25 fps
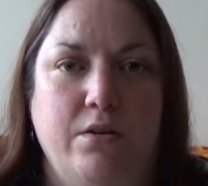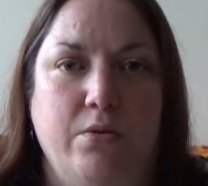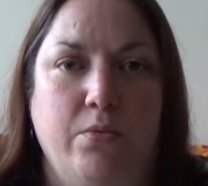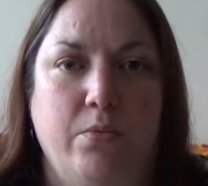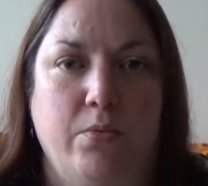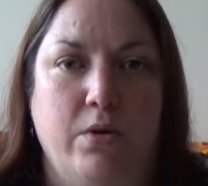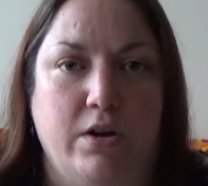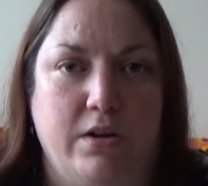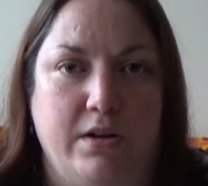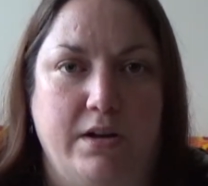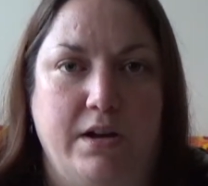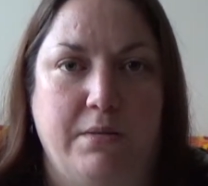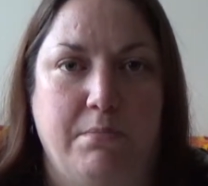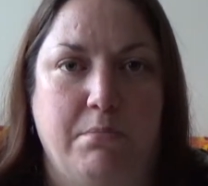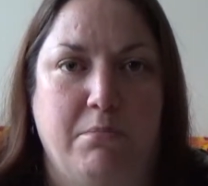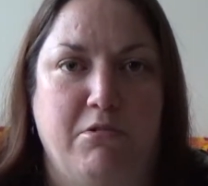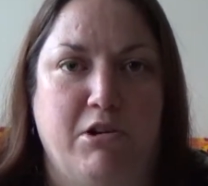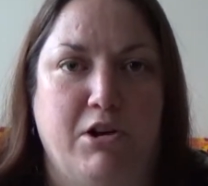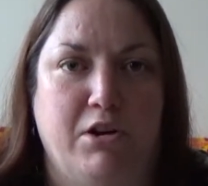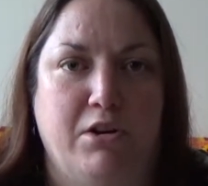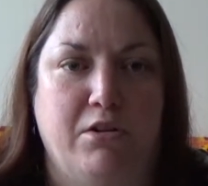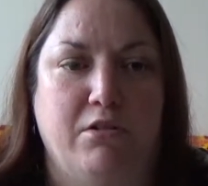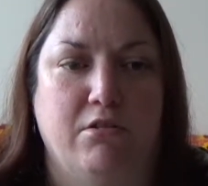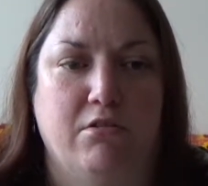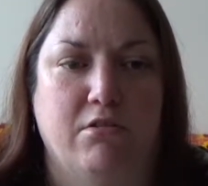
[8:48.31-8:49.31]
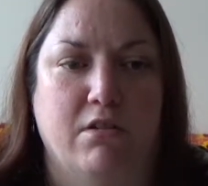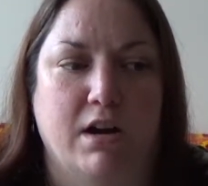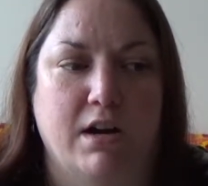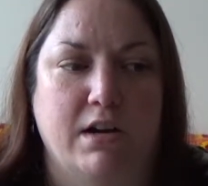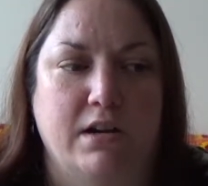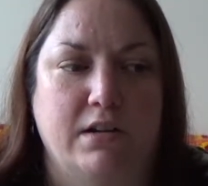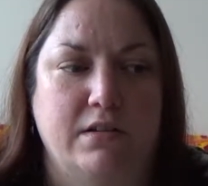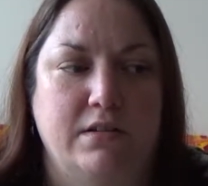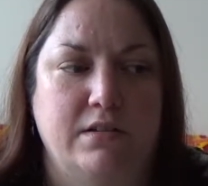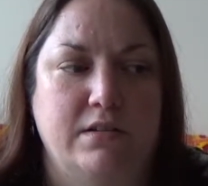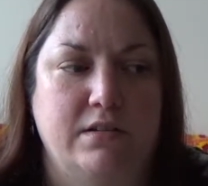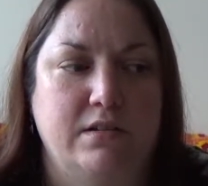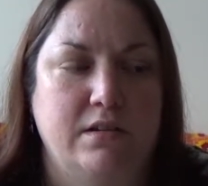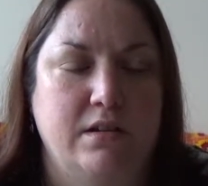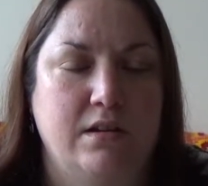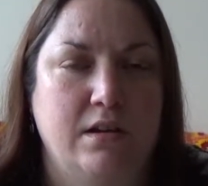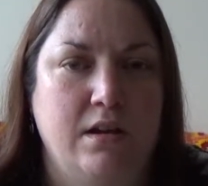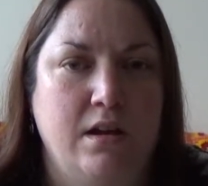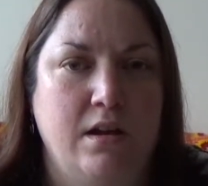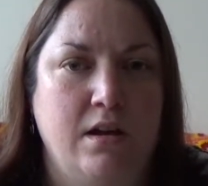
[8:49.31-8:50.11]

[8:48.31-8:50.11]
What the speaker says: work in progress.